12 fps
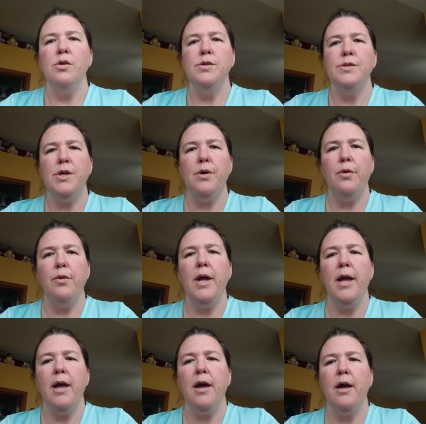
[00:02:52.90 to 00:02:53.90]
So
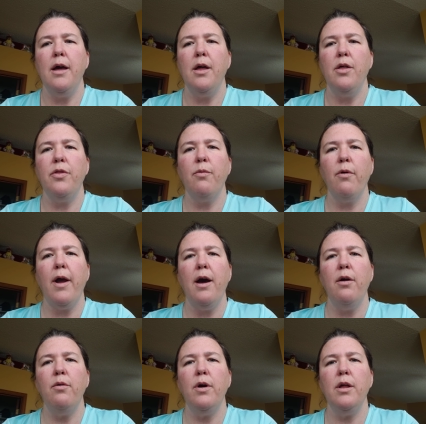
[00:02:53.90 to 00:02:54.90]

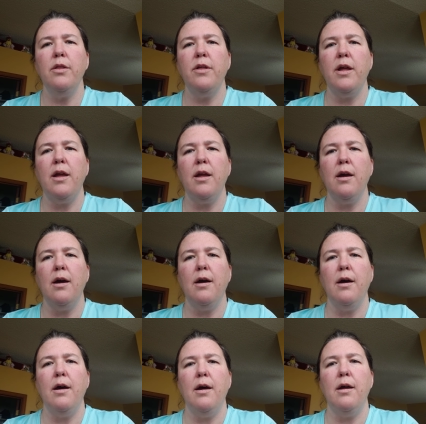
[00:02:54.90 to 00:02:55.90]
throughout the
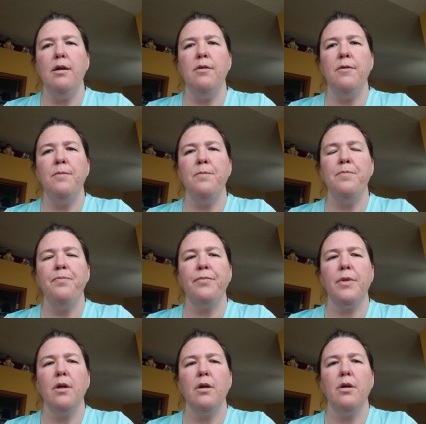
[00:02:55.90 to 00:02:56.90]
uh,
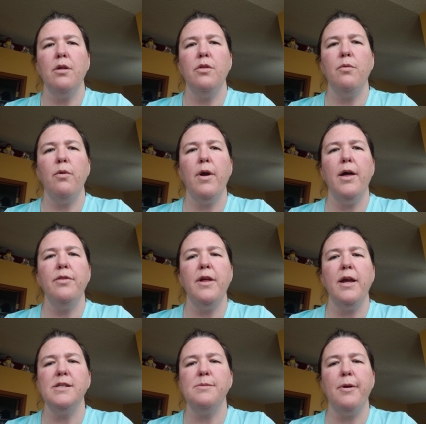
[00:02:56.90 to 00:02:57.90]
throughout the
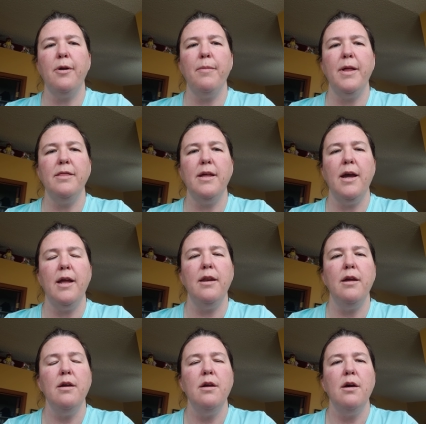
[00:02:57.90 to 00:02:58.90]
experiment
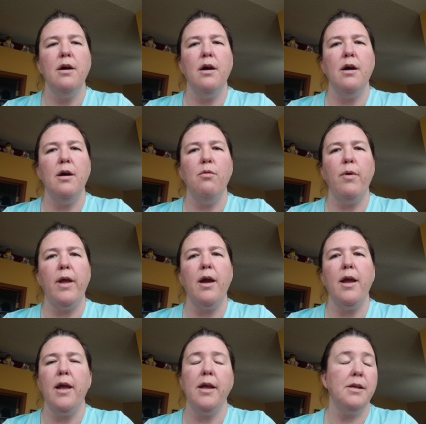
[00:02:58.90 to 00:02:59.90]
then, uh, we
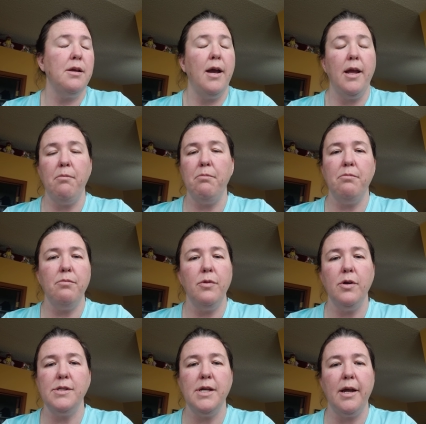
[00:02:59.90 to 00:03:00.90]
I, I
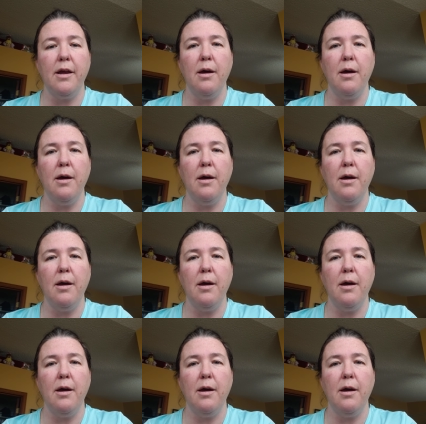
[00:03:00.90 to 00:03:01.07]
looked at a